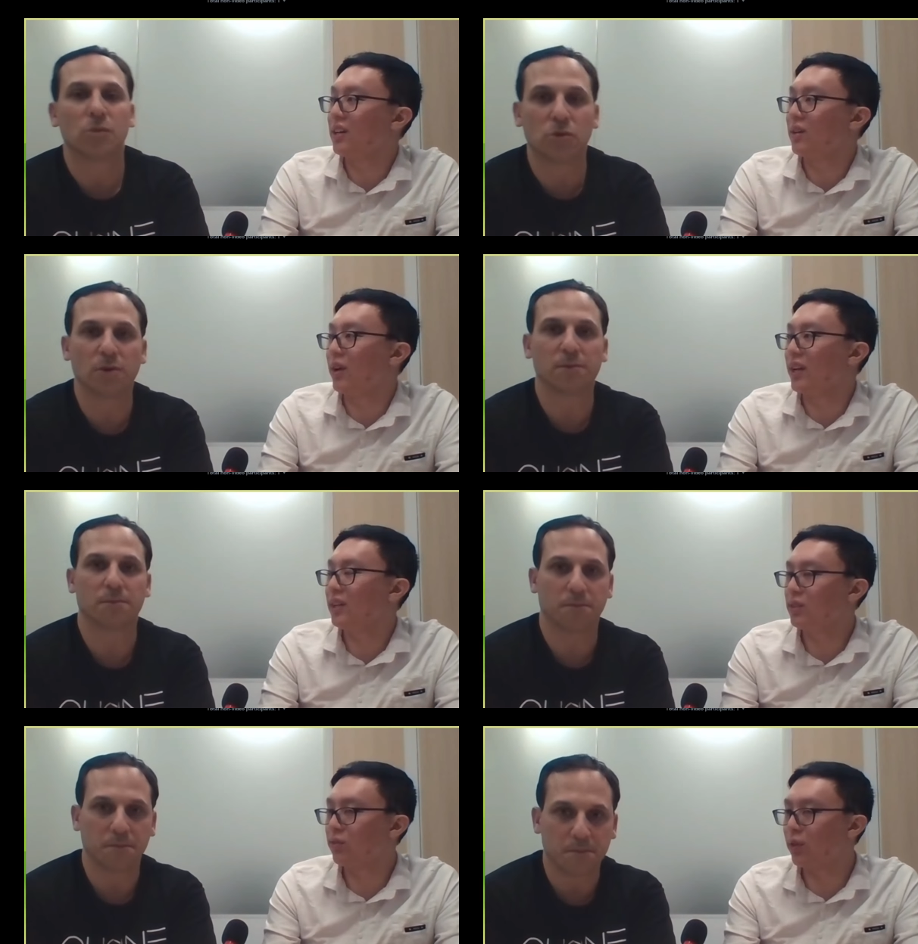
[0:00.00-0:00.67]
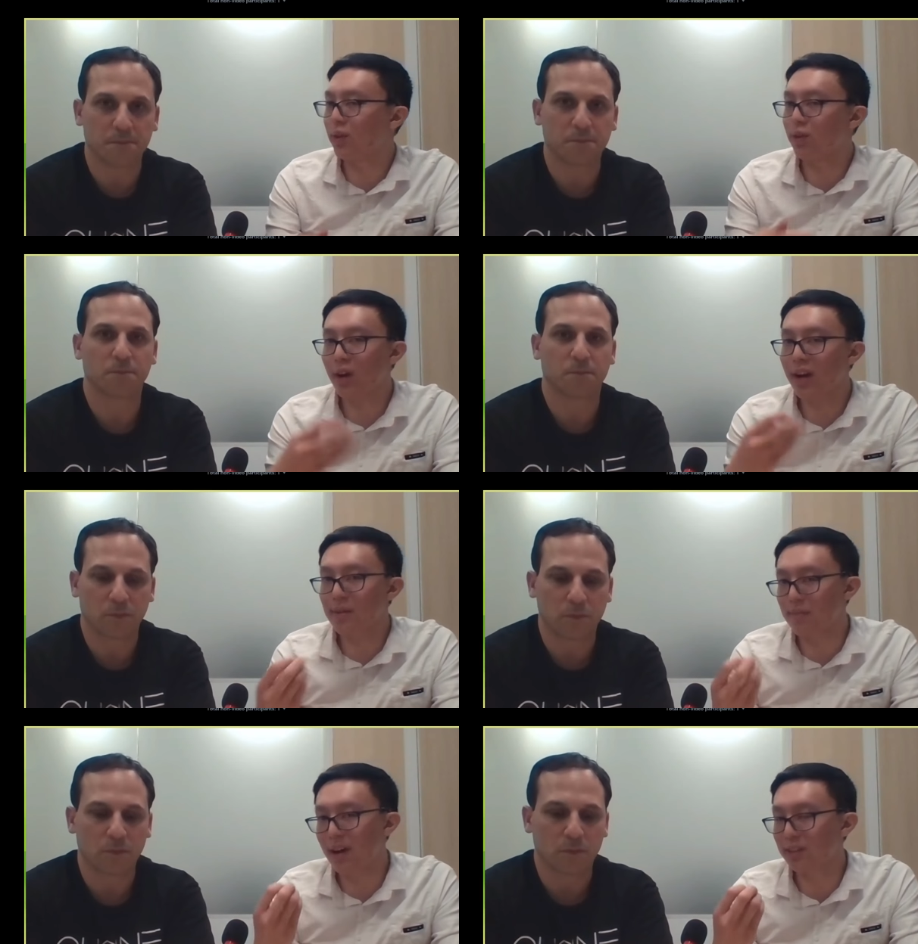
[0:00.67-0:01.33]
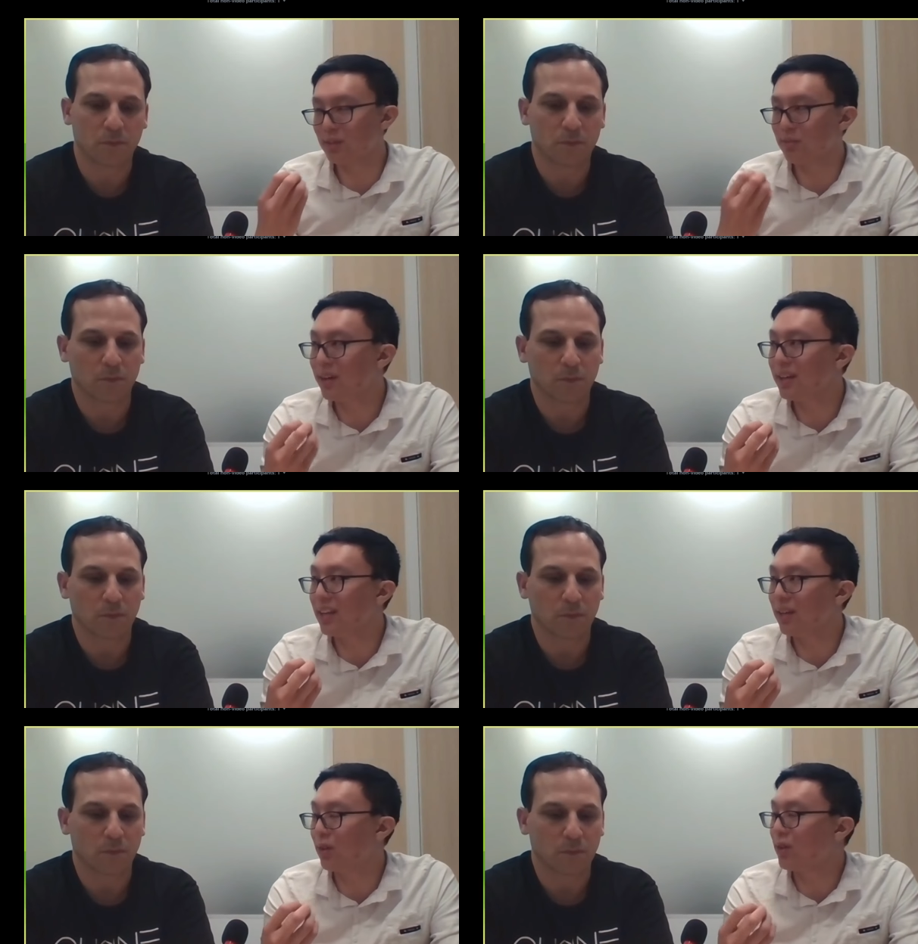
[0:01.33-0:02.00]
Speaker 1: Sure. Right? For the right amount of
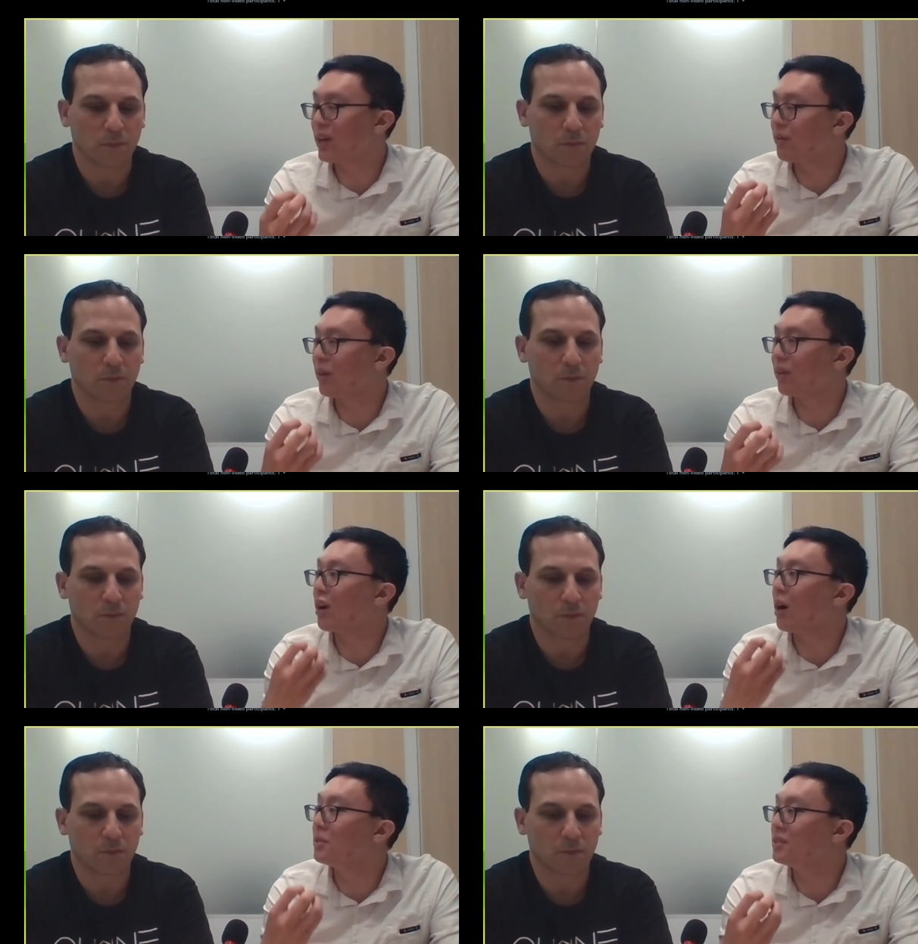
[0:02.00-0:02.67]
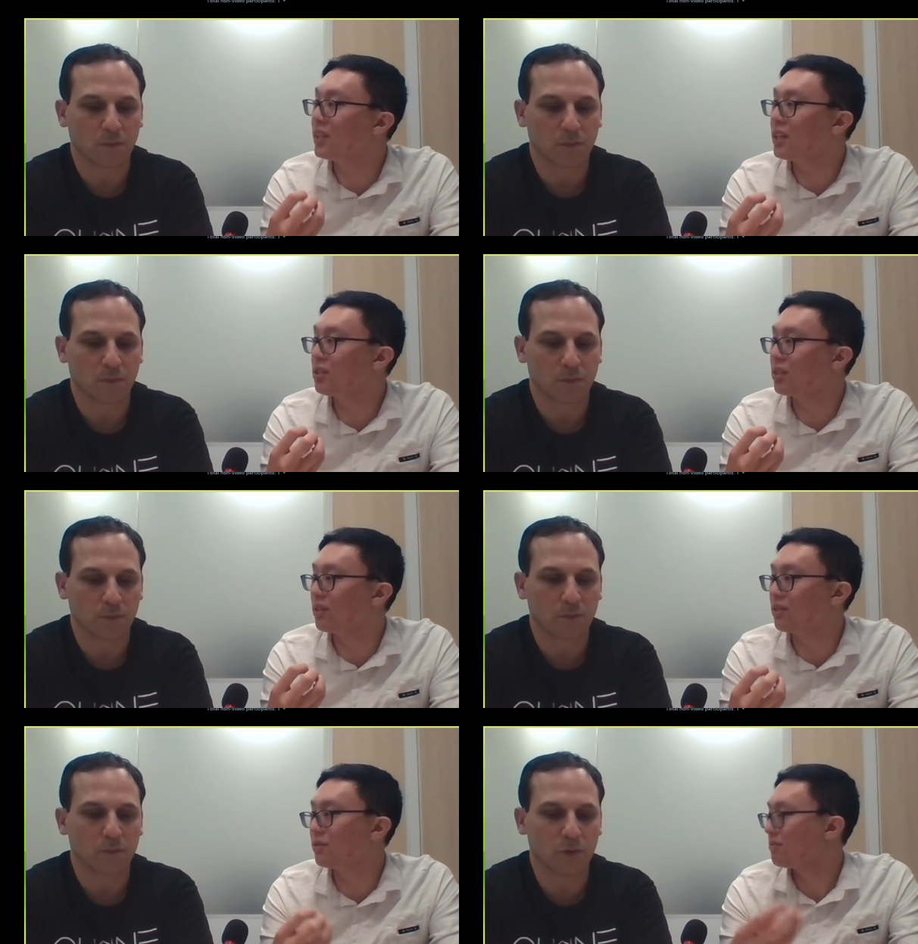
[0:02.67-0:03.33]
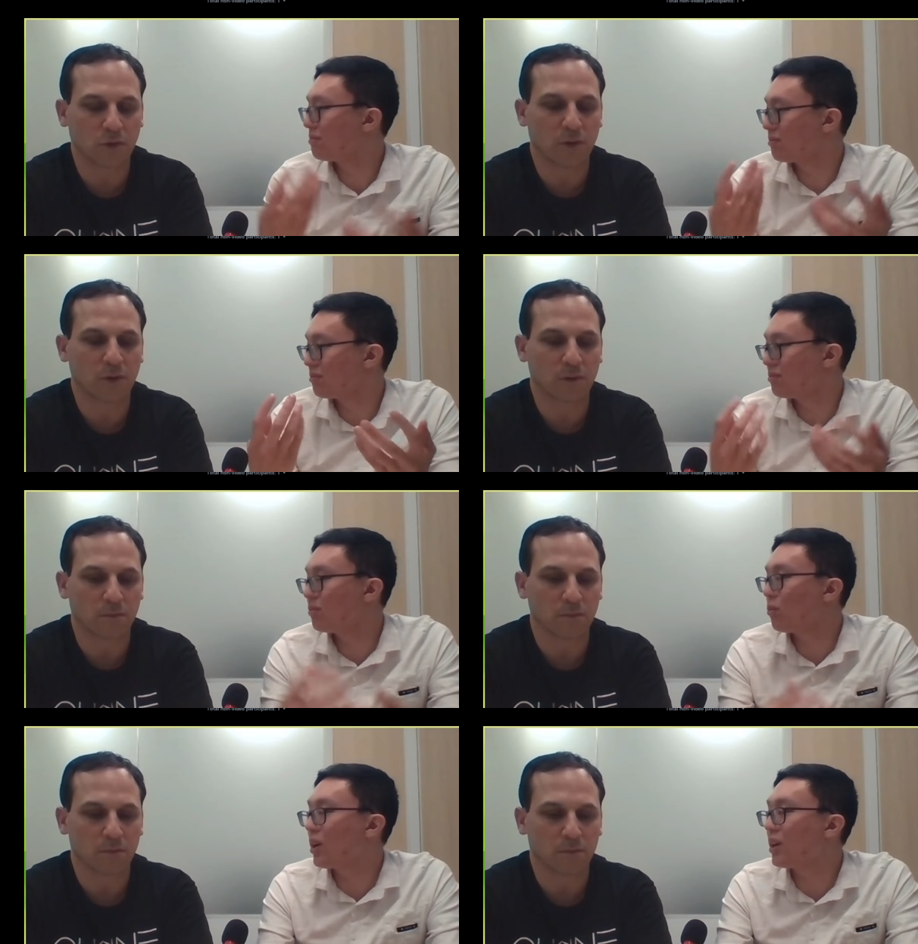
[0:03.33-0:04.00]
money, for the right amount of compensation. Sure.
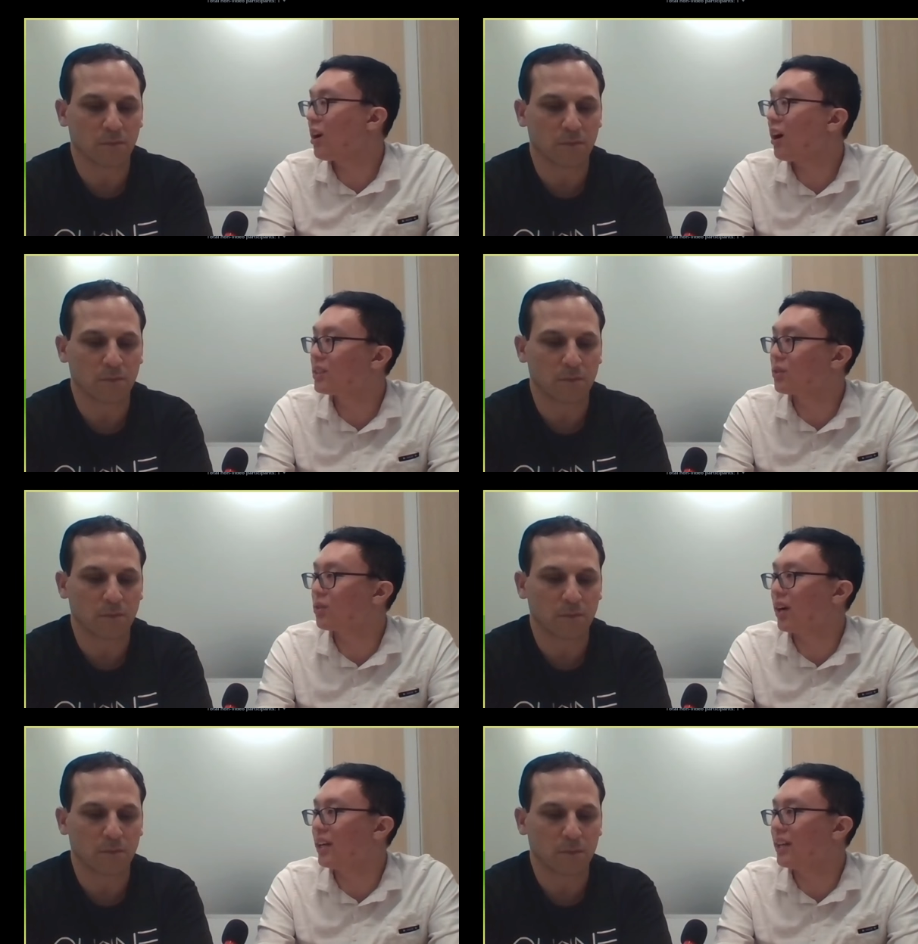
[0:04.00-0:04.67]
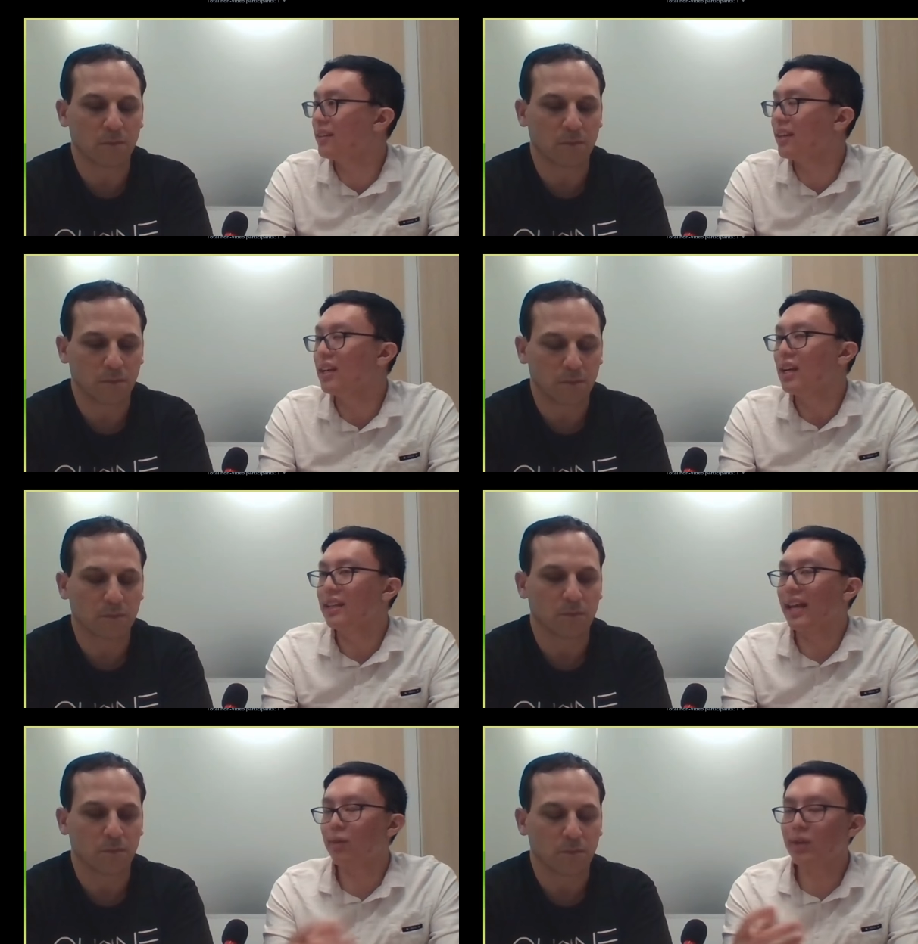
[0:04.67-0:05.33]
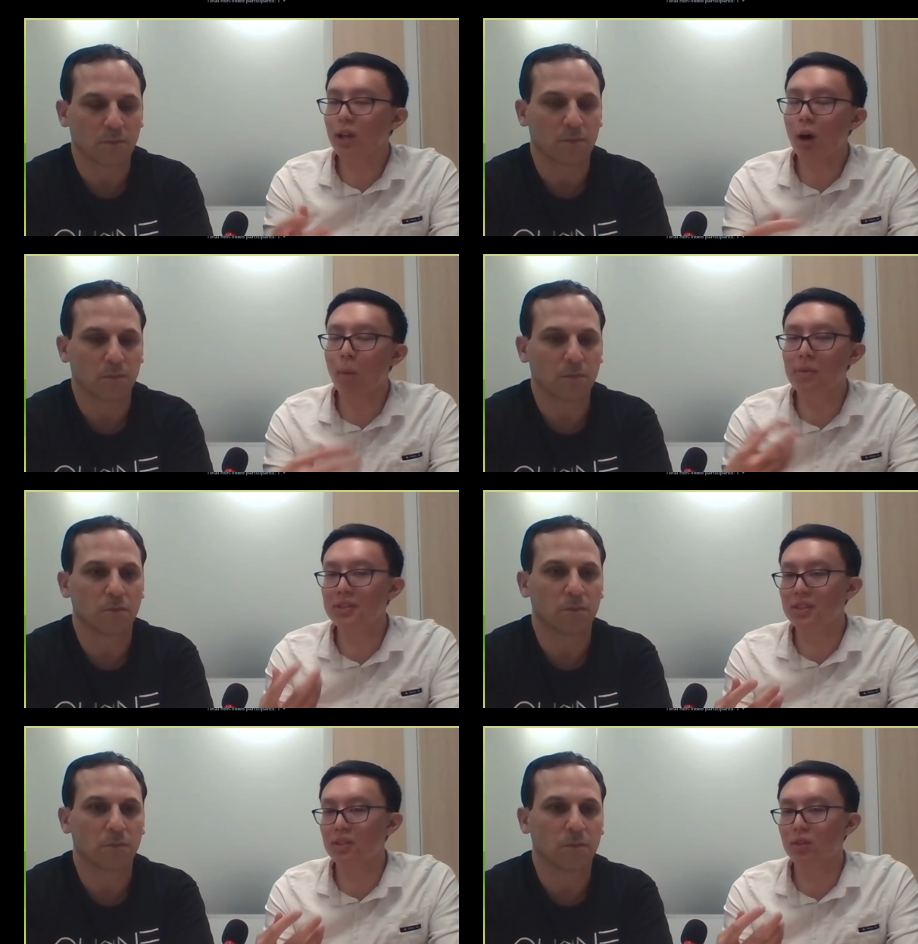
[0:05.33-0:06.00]
Why not? Right. And th- that really
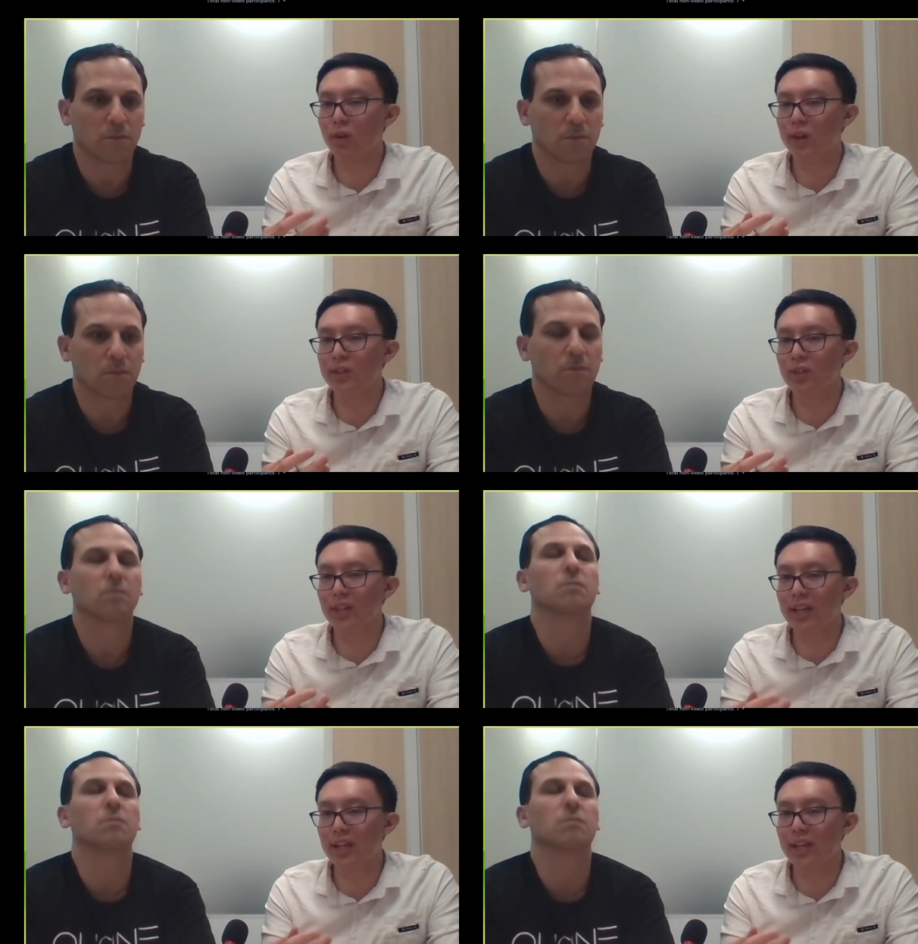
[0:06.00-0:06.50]
opens the door so